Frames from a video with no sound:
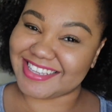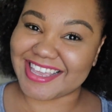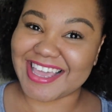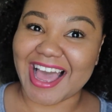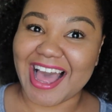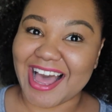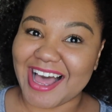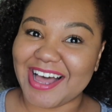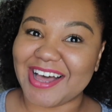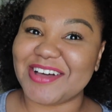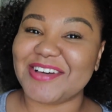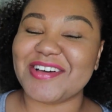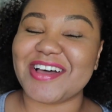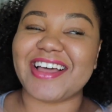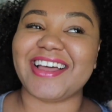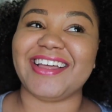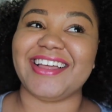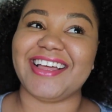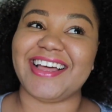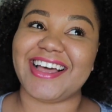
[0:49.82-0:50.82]
"Yeah,
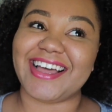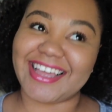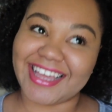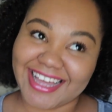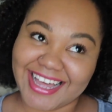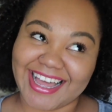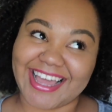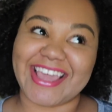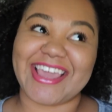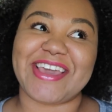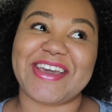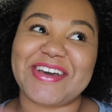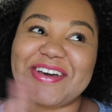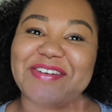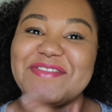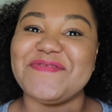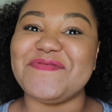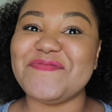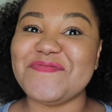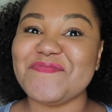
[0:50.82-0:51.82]
I
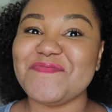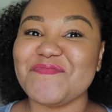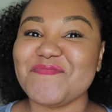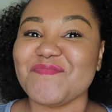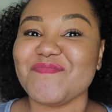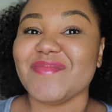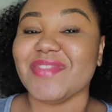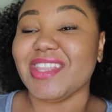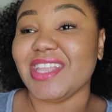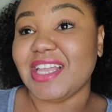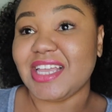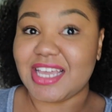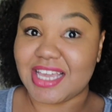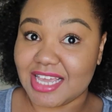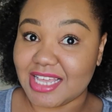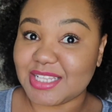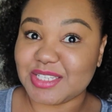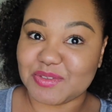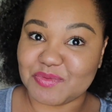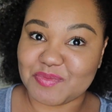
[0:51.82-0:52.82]
am."
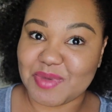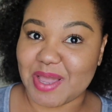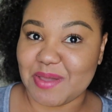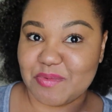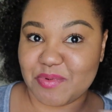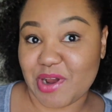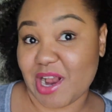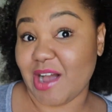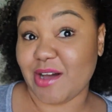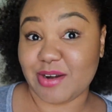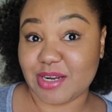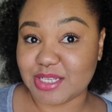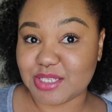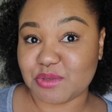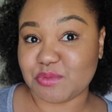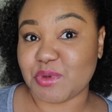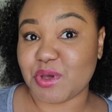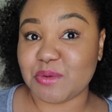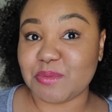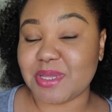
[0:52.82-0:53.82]
Is my
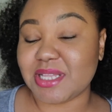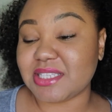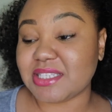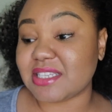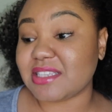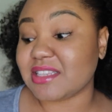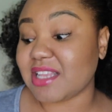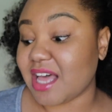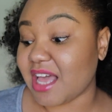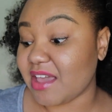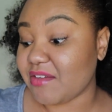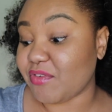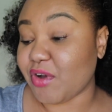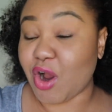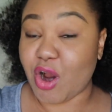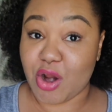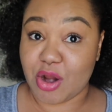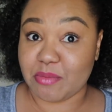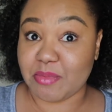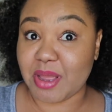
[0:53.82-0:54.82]
proudest moments in life,
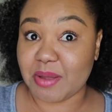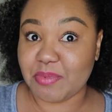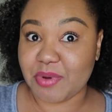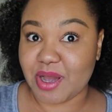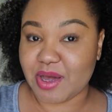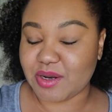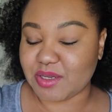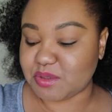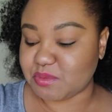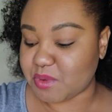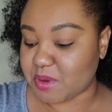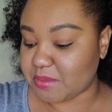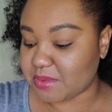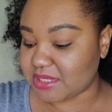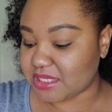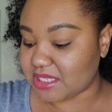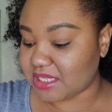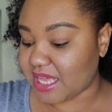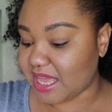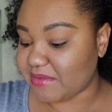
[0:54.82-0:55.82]
are my proudest
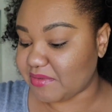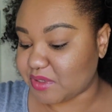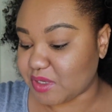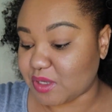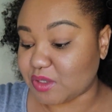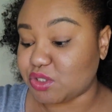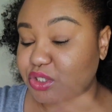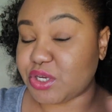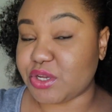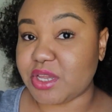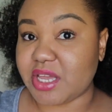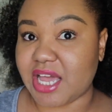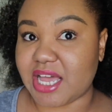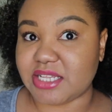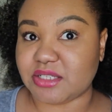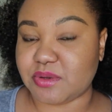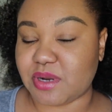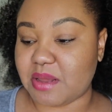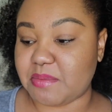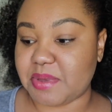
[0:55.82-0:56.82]
moments in life. So I'll show you
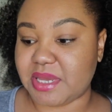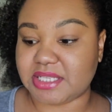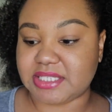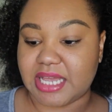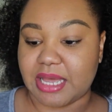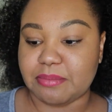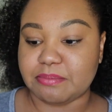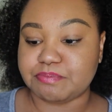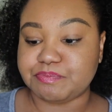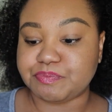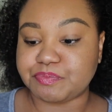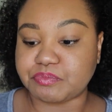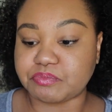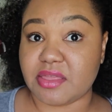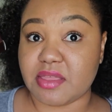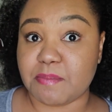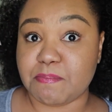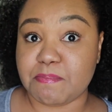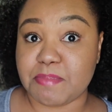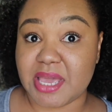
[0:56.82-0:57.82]
guys what I picked up.
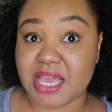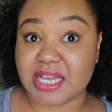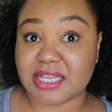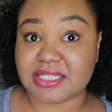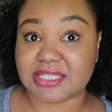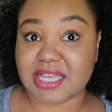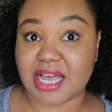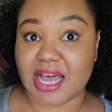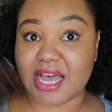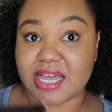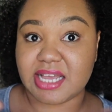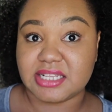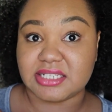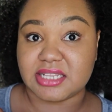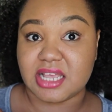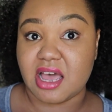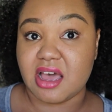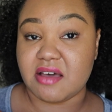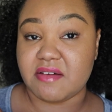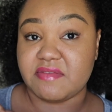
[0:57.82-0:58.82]
The big
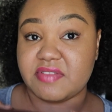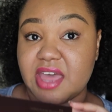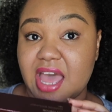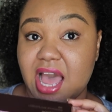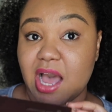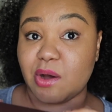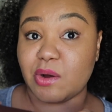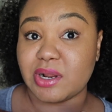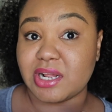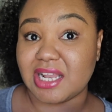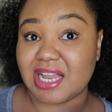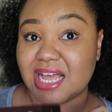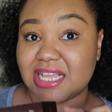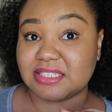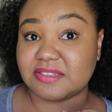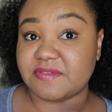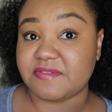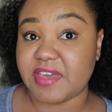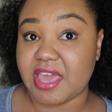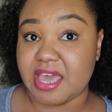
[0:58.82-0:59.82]
size of the
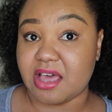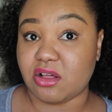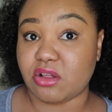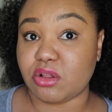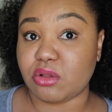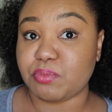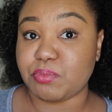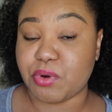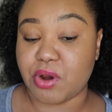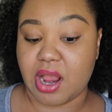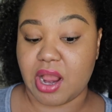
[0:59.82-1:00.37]
Hourglass Veil